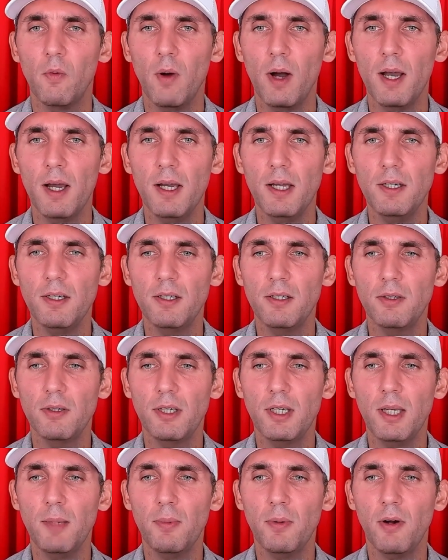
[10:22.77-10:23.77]
Why do
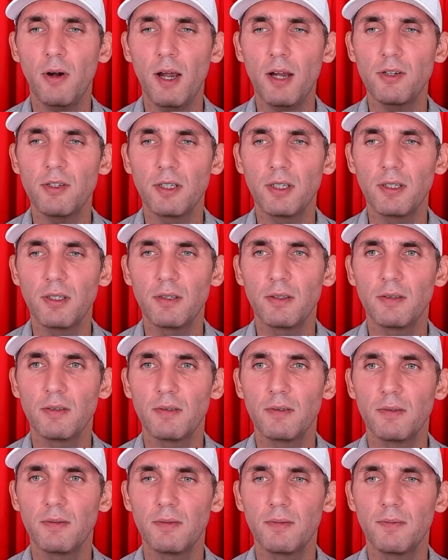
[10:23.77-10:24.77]
you keep crashing?
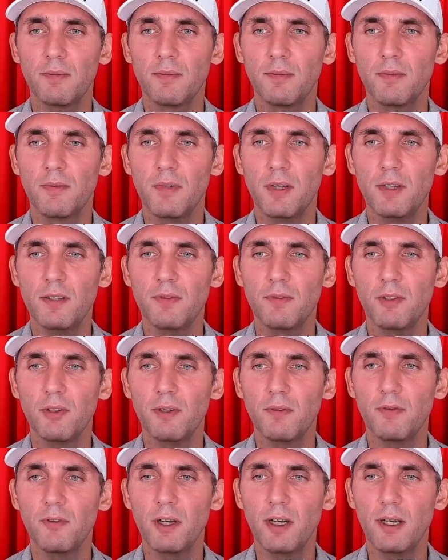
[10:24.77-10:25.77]
That's
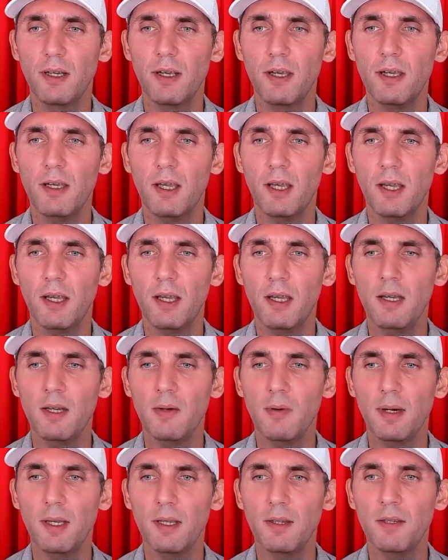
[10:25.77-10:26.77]
really funny. Okay,
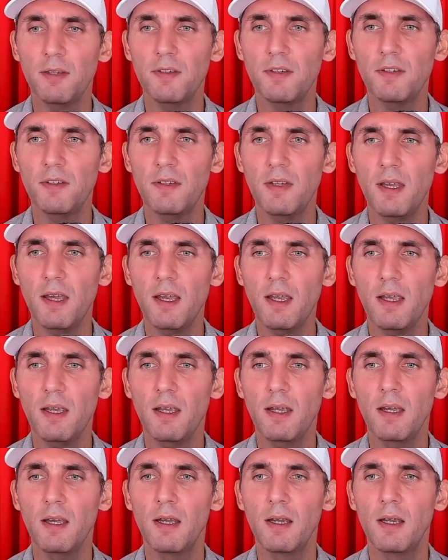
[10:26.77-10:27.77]
anyway, this is
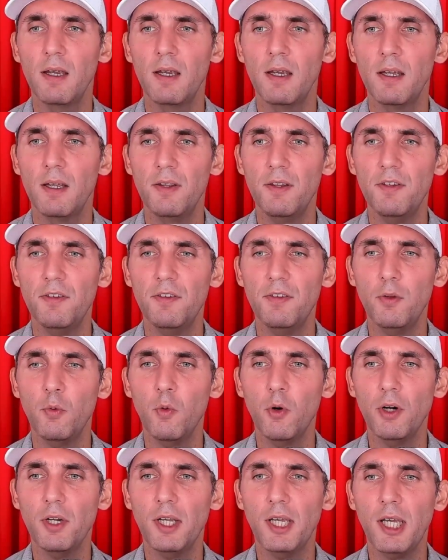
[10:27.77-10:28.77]
the
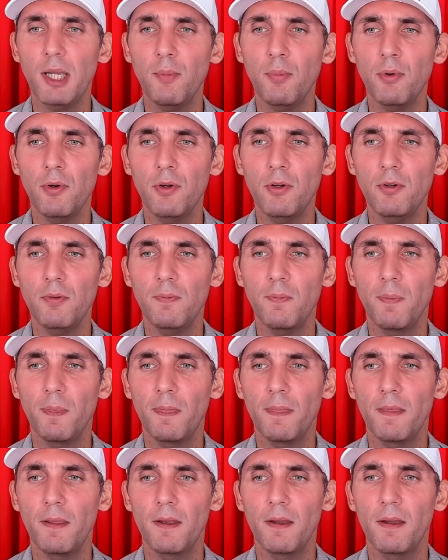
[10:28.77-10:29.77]
word Hebrew.
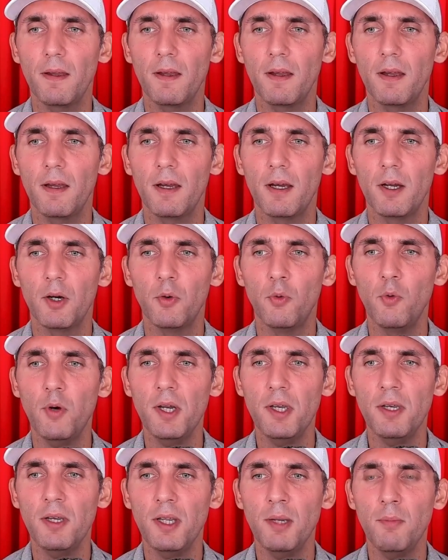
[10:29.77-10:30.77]

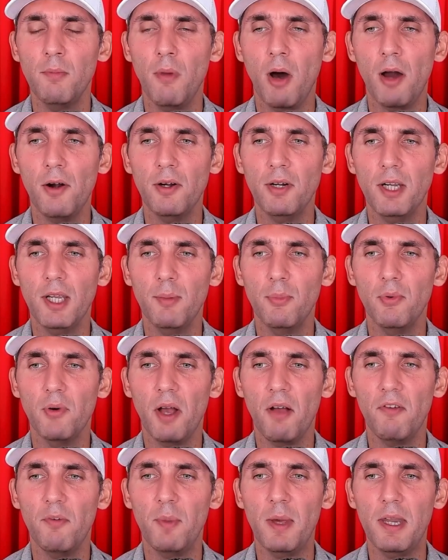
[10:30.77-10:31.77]
written in modern
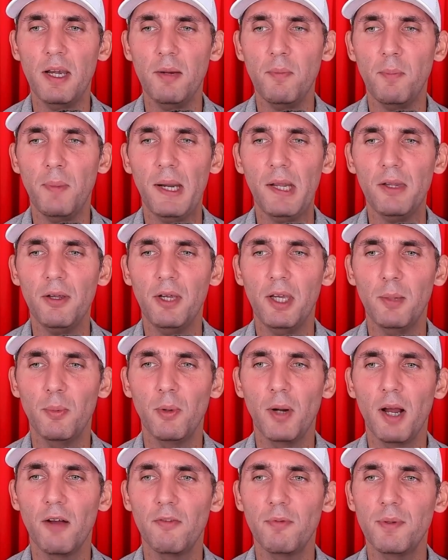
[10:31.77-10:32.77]
Hebrew alphabet and in
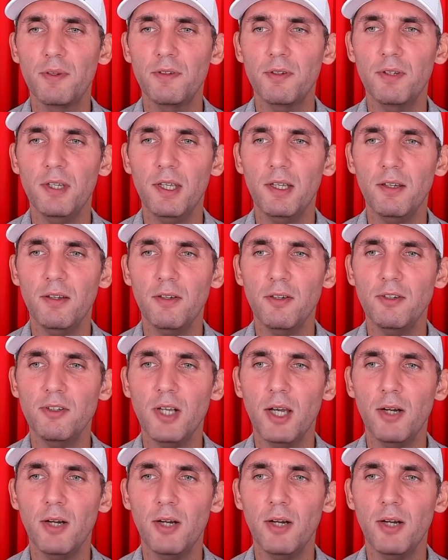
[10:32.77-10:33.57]
Paleo-Hebrew alphabet. So they're